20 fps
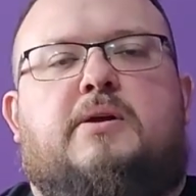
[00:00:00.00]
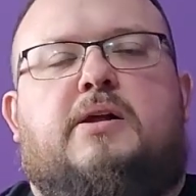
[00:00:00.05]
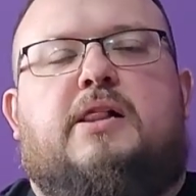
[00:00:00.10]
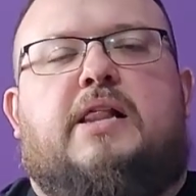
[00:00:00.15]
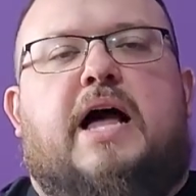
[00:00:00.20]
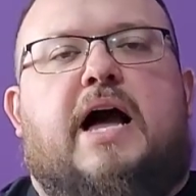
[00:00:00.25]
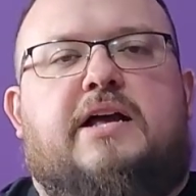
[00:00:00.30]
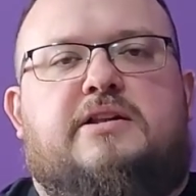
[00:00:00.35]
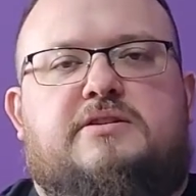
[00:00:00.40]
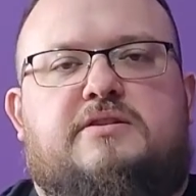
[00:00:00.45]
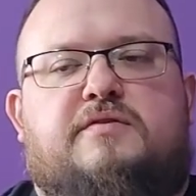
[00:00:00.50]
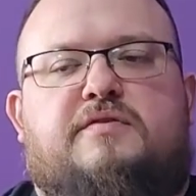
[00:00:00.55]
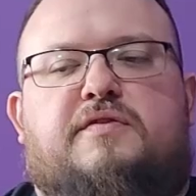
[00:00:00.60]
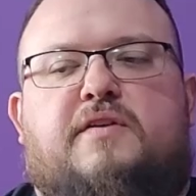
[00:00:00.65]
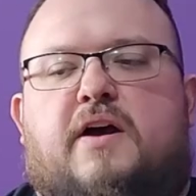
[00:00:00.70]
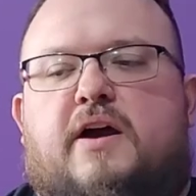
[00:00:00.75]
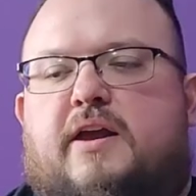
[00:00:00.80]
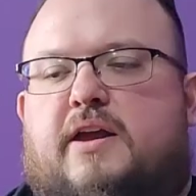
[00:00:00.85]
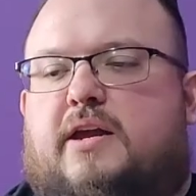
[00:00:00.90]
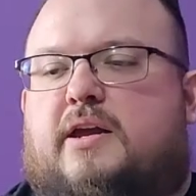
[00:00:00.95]

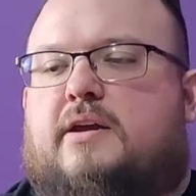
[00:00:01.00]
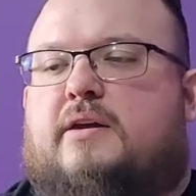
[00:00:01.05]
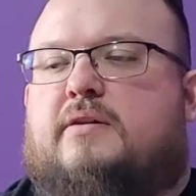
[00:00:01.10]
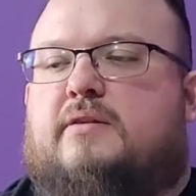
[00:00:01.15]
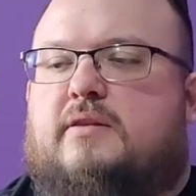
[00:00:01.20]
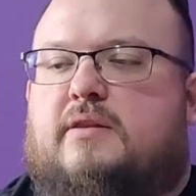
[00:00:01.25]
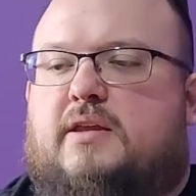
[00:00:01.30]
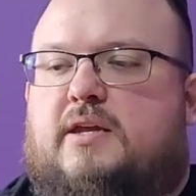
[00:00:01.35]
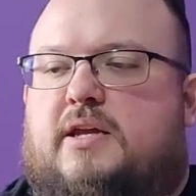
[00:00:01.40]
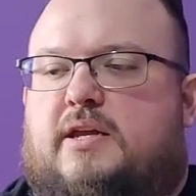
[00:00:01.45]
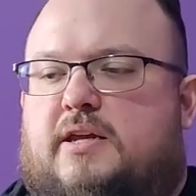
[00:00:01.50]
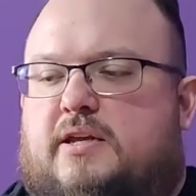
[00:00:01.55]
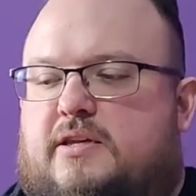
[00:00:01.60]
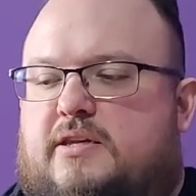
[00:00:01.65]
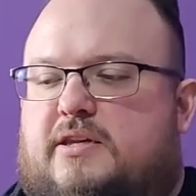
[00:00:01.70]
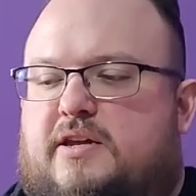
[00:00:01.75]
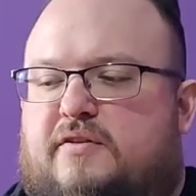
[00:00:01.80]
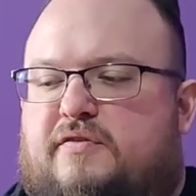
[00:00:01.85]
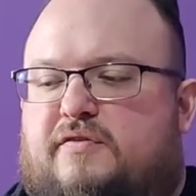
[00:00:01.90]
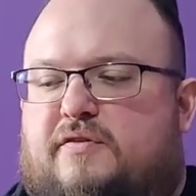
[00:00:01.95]
classifying the
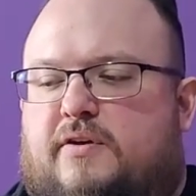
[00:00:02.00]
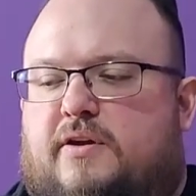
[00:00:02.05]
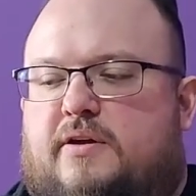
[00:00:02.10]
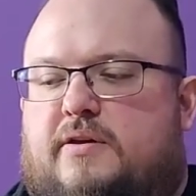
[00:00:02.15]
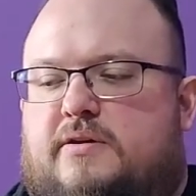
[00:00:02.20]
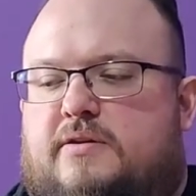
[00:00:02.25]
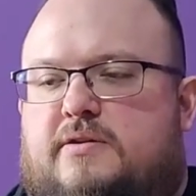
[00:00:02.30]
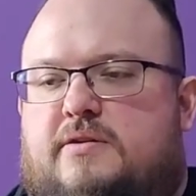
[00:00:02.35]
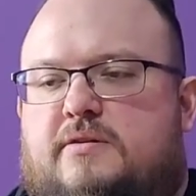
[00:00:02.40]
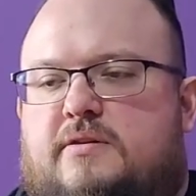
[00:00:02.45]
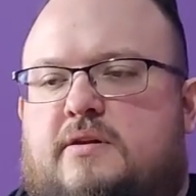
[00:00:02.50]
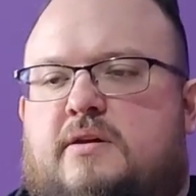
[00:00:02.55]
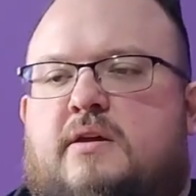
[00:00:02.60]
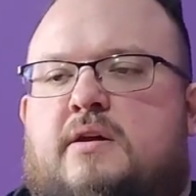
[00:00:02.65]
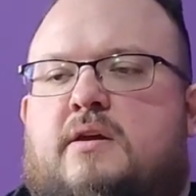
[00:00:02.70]
different